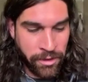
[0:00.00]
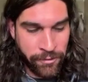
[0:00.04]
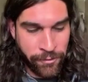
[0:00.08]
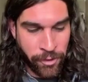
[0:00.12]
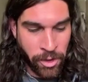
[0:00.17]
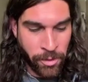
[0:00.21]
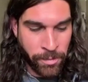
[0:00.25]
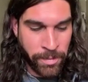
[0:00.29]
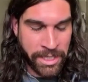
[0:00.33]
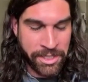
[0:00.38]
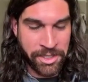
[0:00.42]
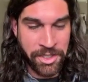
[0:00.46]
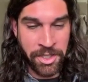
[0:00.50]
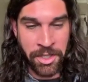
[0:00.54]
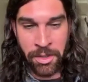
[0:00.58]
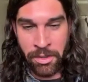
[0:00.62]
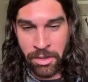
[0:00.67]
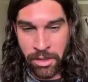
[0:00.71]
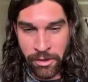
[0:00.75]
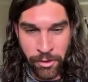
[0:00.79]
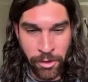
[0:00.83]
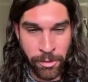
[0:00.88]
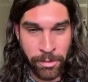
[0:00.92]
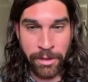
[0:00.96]
the 4x2,
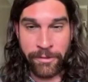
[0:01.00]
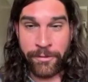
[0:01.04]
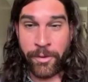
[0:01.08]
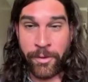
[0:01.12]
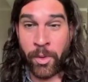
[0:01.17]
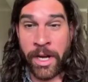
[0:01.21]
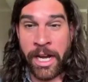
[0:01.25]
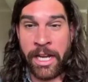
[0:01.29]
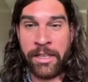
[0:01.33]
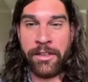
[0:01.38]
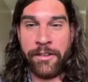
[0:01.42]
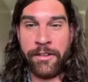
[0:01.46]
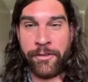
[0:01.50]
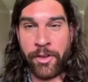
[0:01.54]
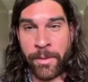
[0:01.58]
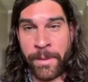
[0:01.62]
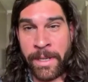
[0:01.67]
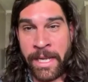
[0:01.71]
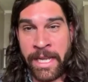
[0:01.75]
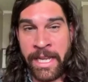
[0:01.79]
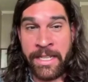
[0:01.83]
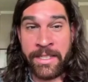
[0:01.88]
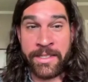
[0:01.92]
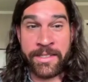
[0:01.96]
the 4x4, and the
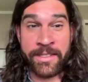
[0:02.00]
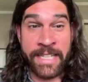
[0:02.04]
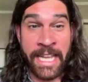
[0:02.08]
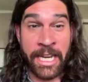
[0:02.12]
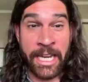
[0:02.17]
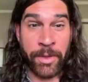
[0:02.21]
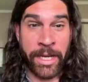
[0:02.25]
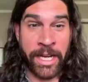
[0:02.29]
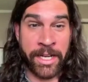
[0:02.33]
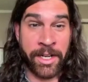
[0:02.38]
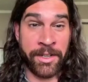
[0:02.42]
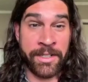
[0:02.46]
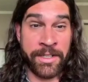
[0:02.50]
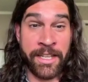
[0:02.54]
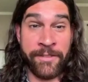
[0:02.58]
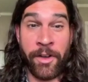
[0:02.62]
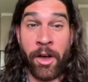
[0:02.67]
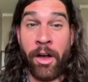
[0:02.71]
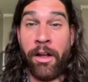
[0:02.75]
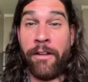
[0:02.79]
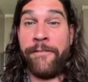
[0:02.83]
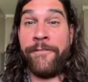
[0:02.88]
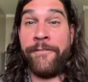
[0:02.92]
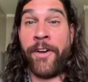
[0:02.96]
4x8 state records have
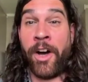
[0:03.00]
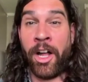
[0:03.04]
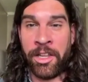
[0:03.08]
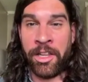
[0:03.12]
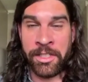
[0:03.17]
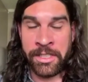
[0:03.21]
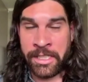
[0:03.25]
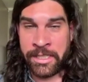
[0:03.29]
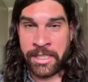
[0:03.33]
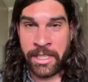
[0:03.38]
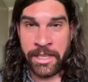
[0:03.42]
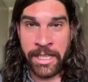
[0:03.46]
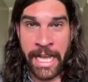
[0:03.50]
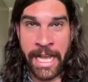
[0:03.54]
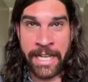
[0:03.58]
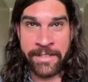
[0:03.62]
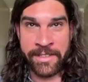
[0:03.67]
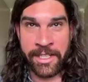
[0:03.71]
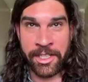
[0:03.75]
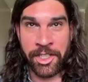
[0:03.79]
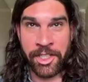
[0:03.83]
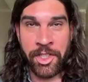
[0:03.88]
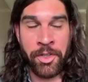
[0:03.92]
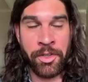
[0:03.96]
all fallen in the
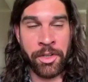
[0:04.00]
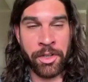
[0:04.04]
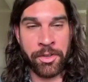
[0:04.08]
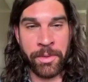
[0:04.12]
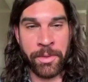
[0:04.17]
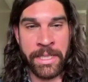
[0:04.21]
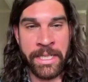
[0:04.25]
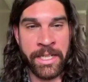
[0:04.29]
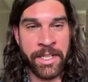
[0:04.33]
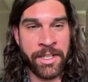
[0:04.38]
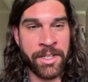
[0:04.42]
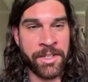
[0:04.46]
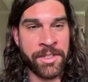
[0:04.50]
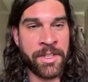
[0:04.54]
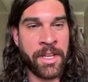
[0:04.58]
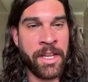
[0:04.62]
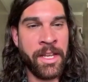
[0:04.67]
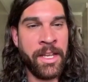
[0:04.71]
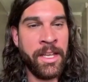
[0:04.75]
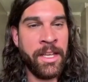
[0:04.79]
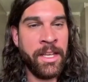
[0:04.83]
last like 2 to 3 years.